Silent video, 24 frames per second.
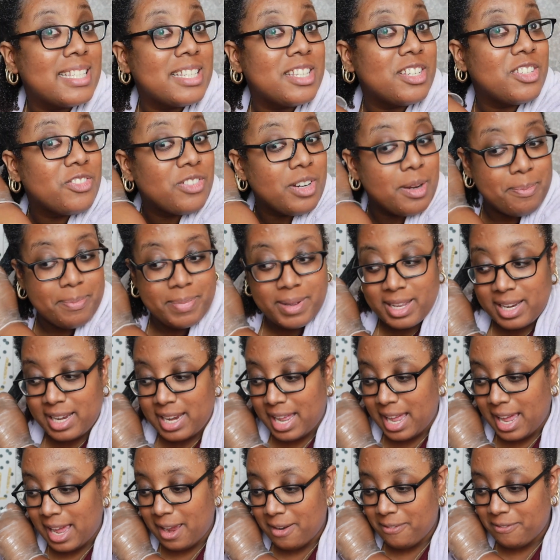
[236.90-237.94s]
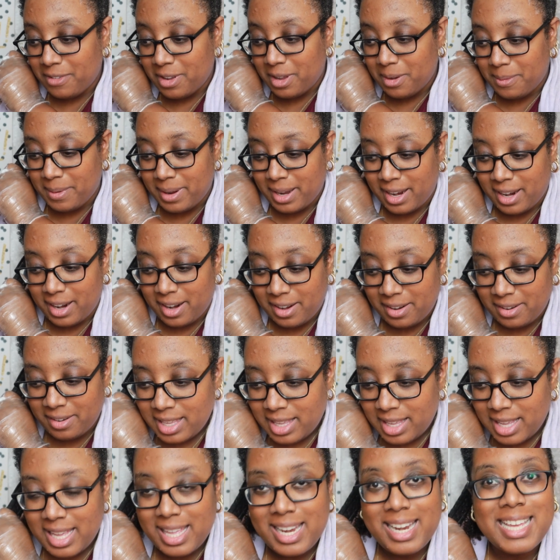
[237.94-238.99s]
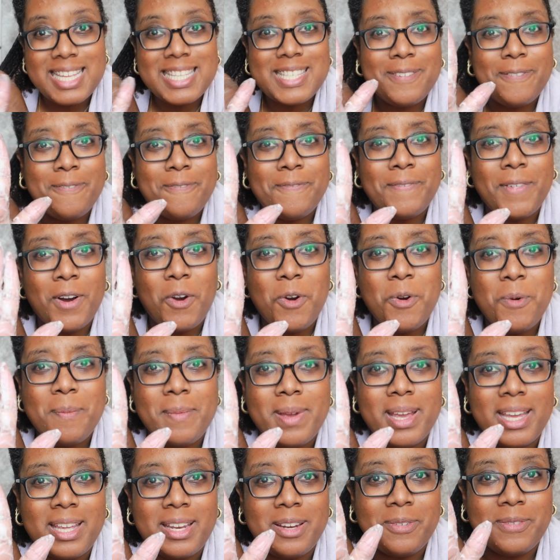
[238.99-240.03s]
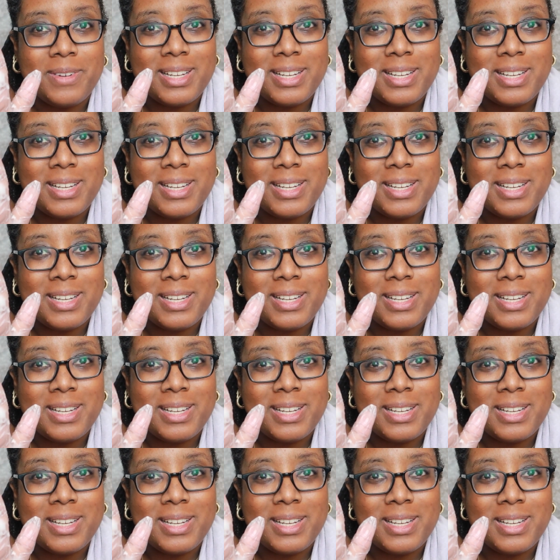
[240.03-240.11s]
Dripping everywhere. It is foaming,